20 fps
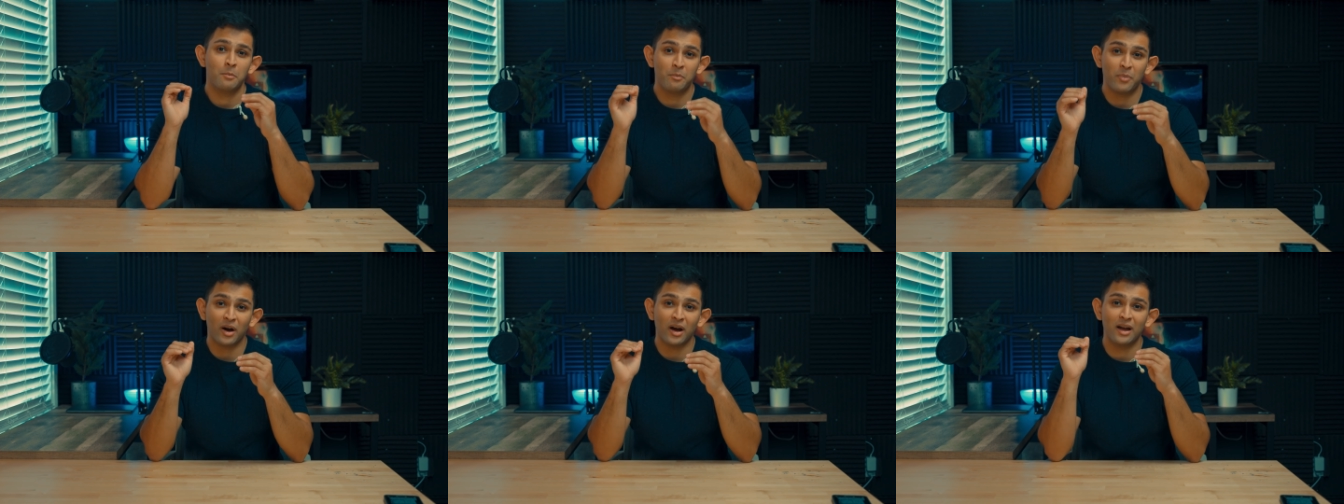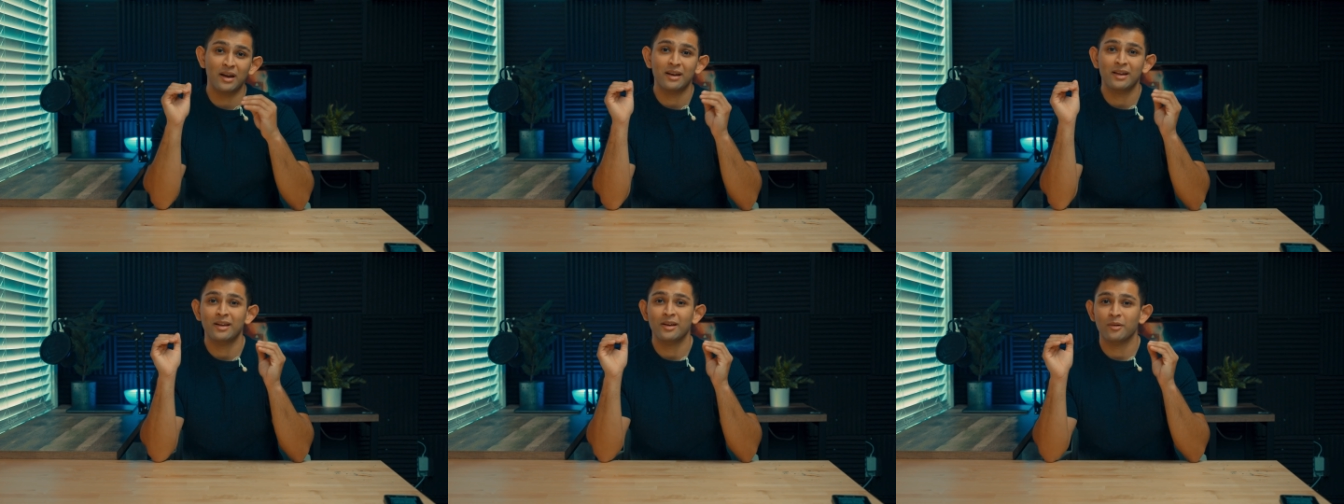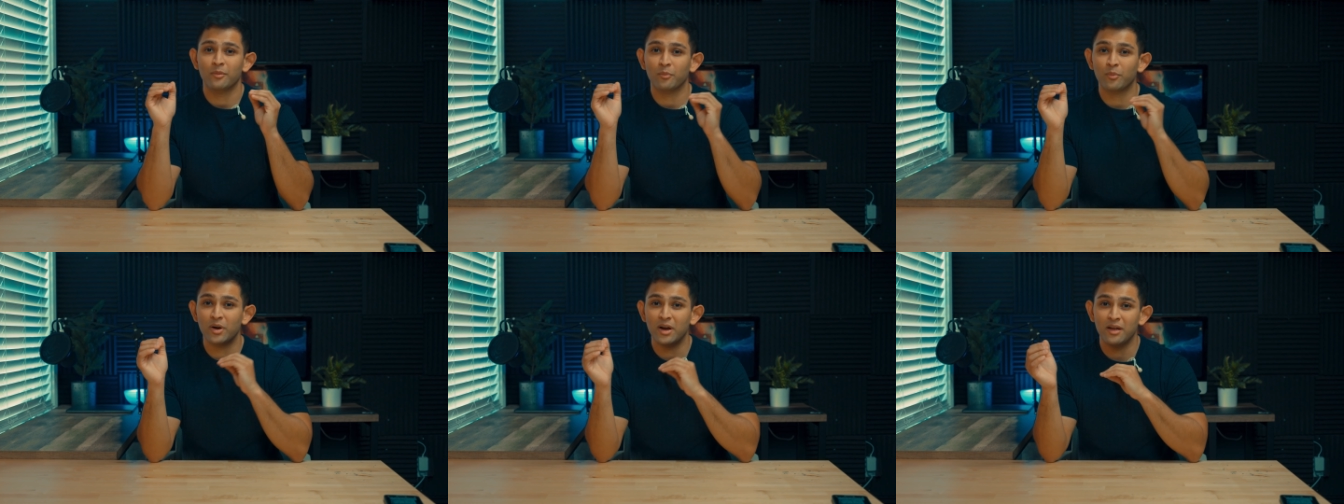but
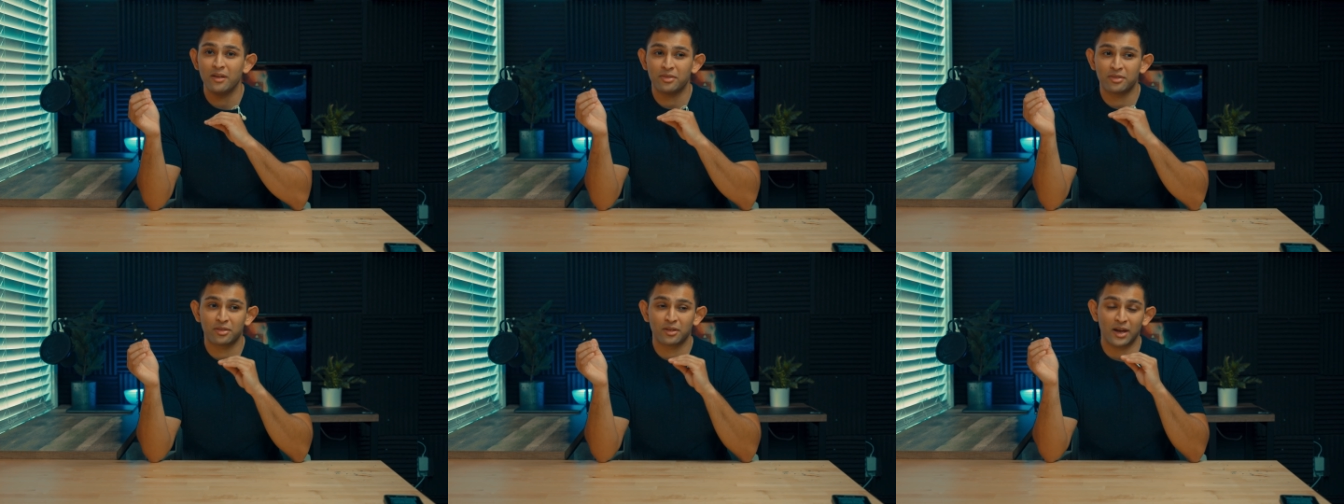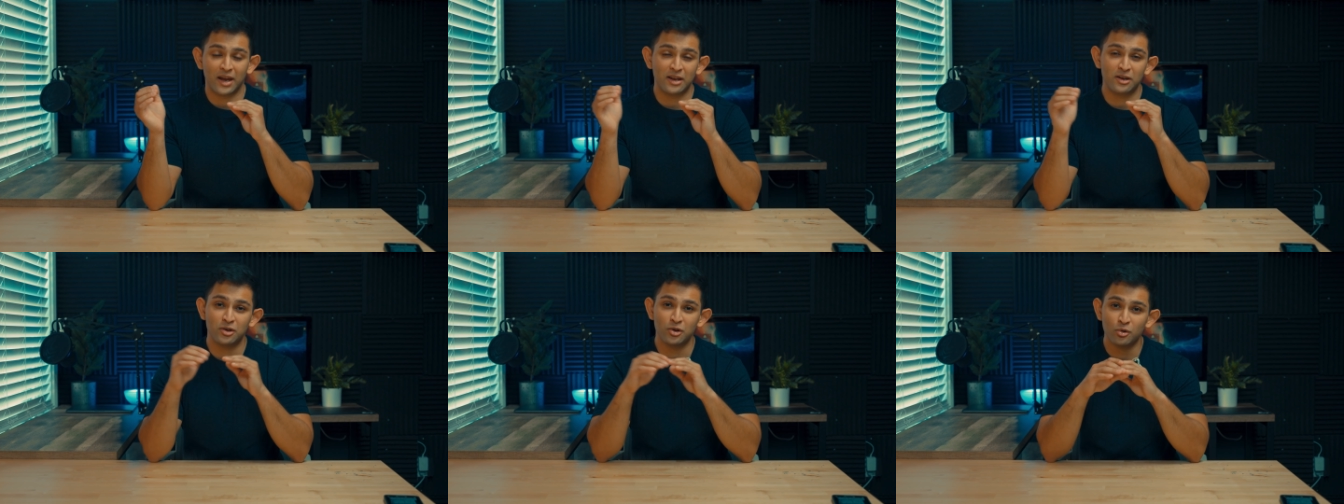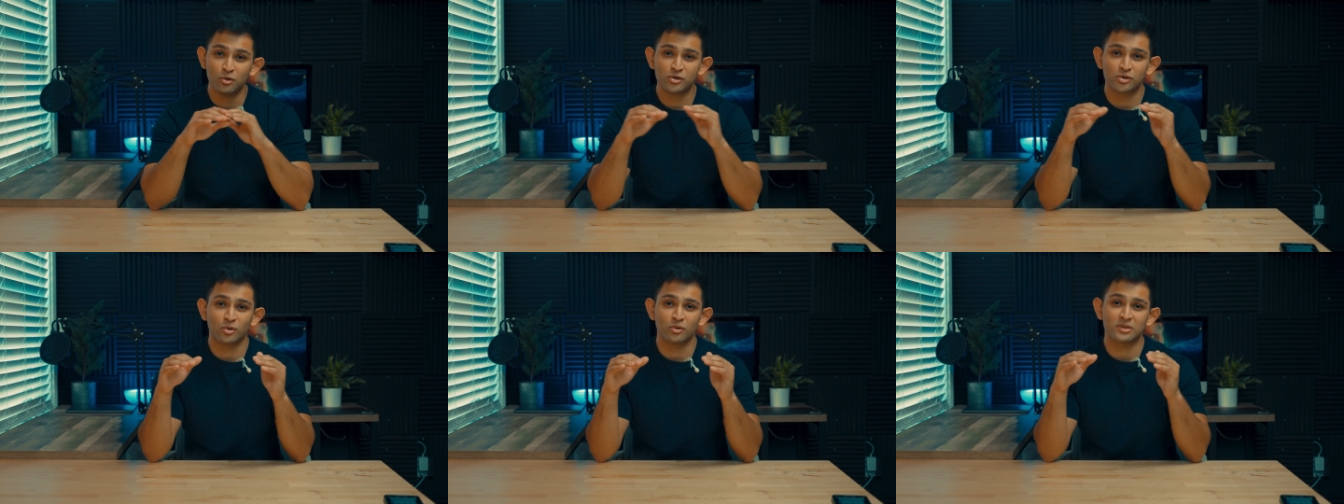with a
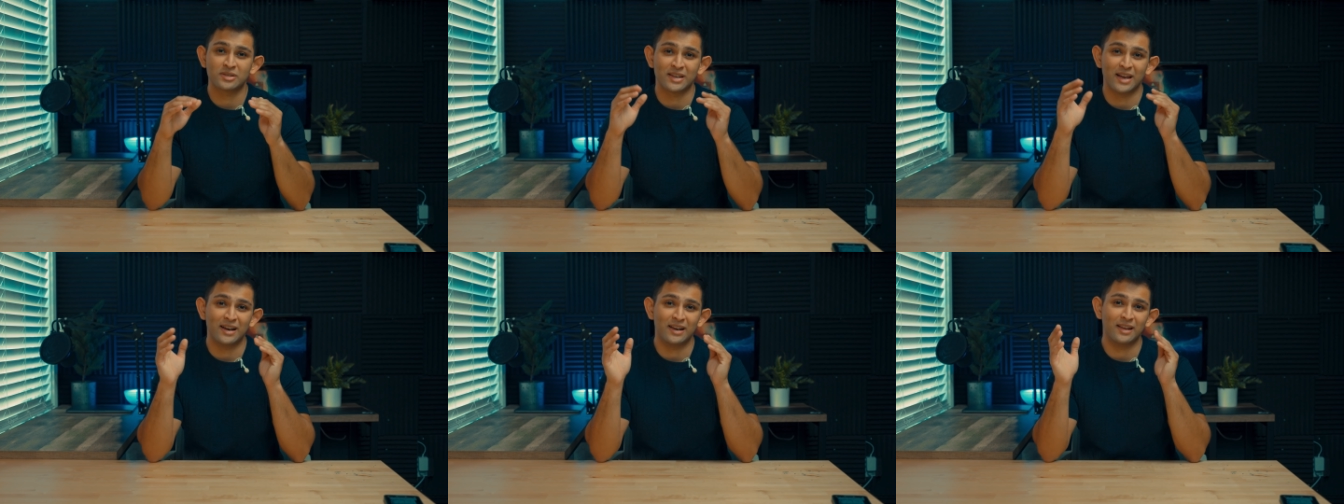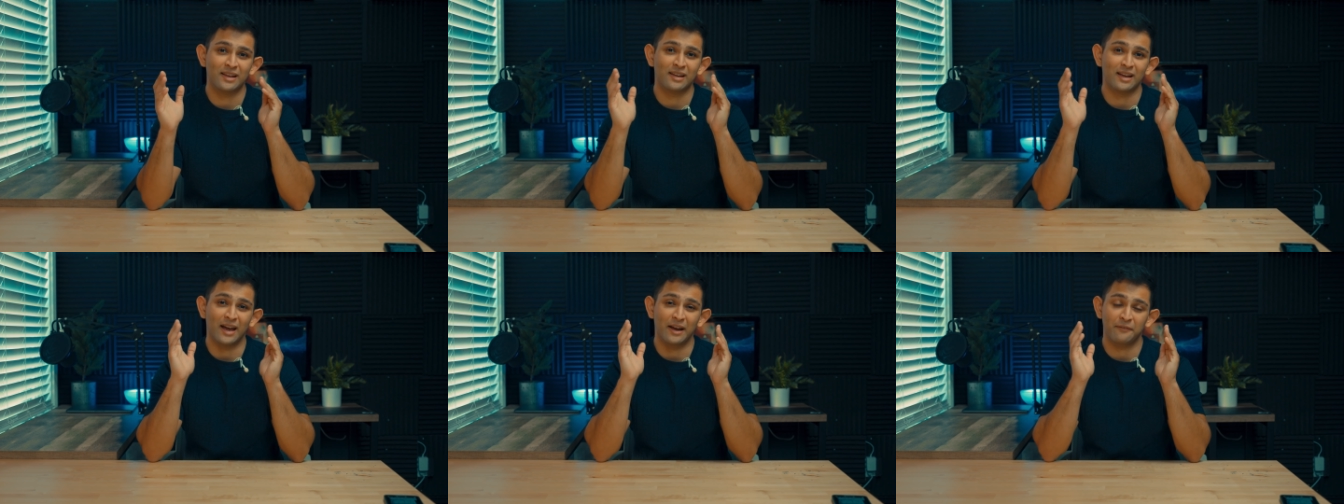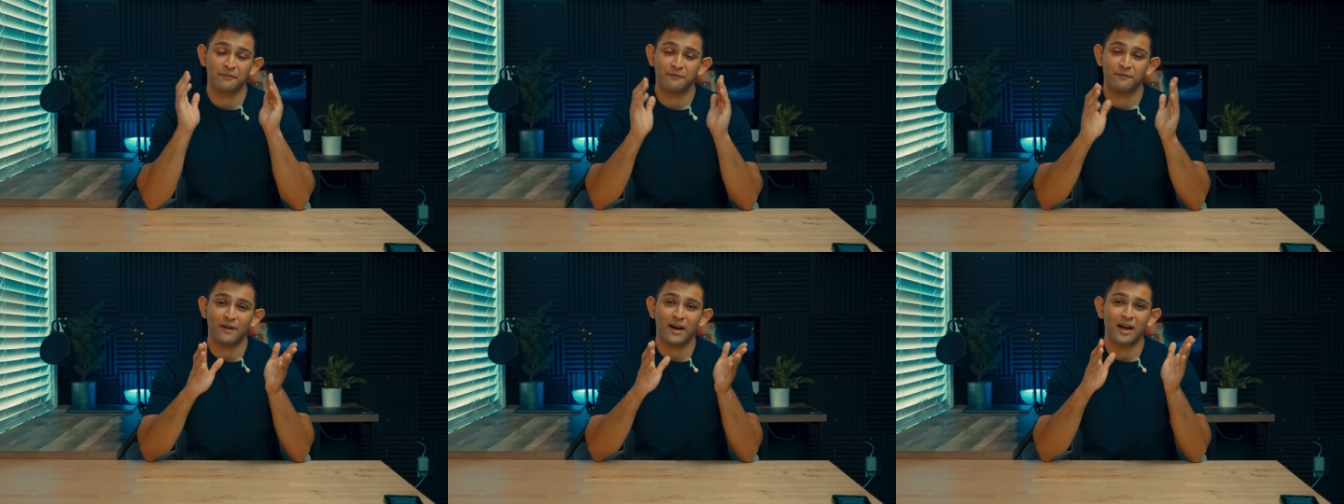neutral setting
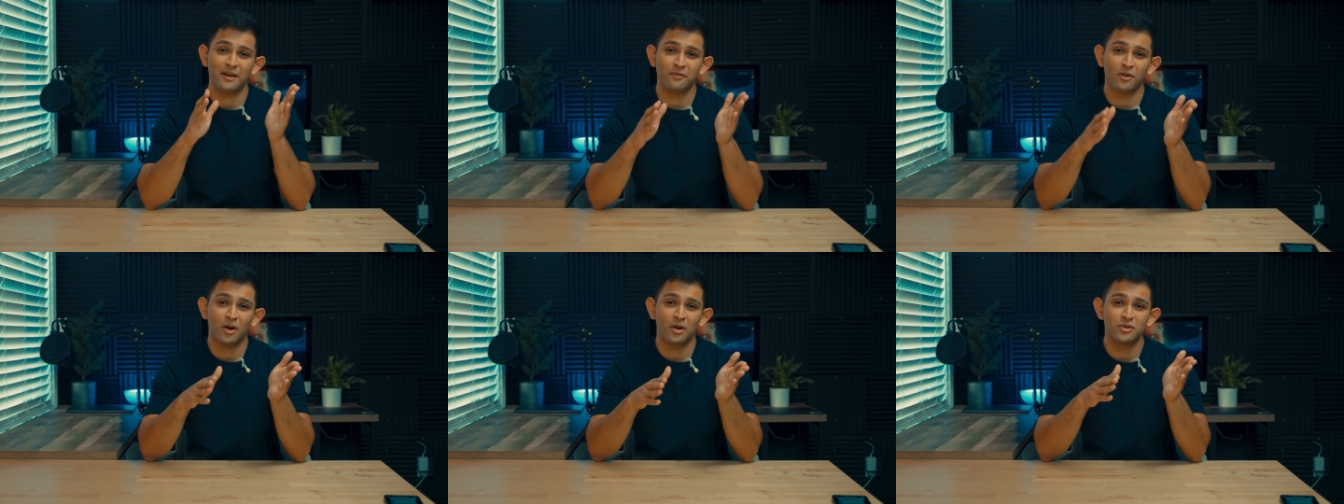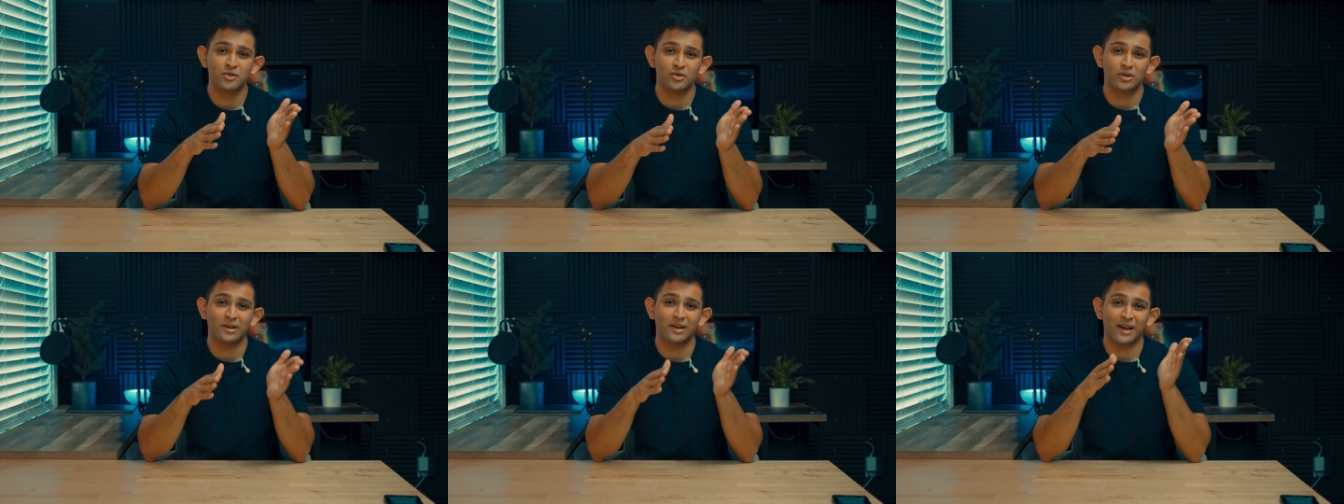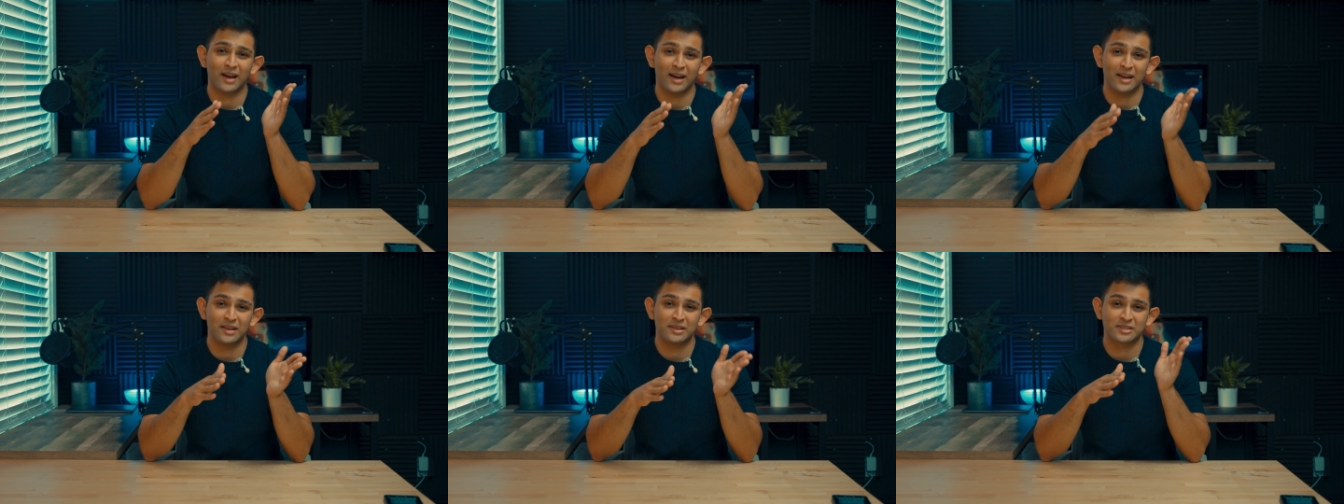at 500
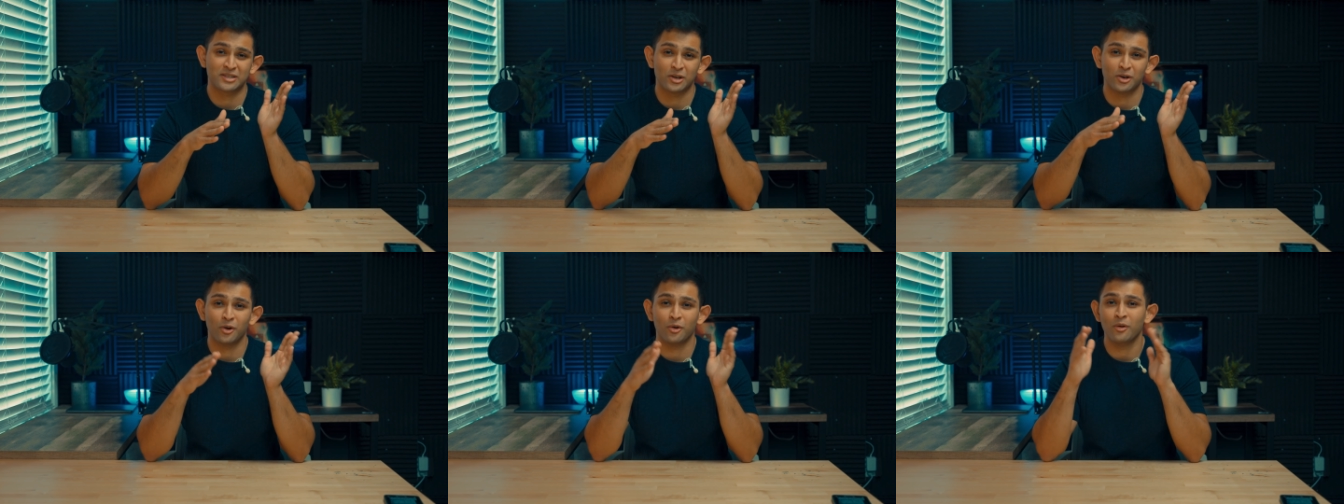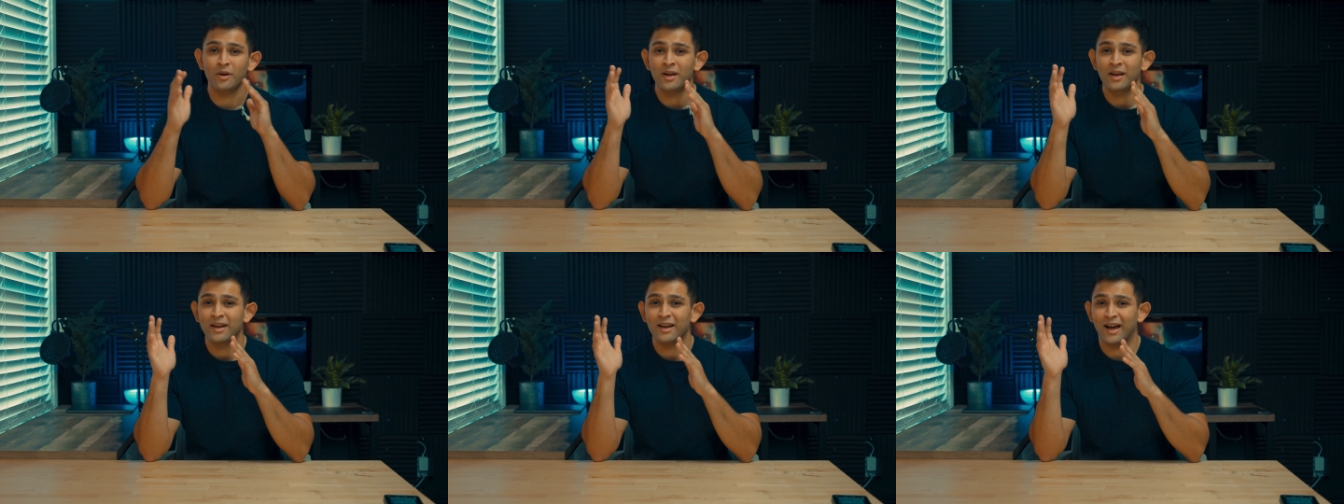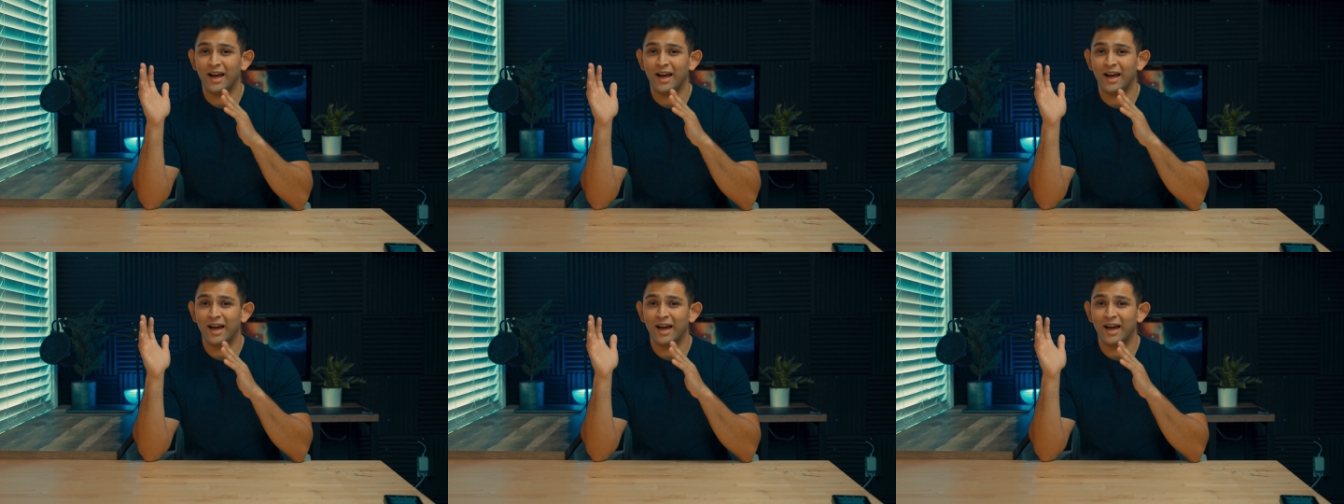ISO,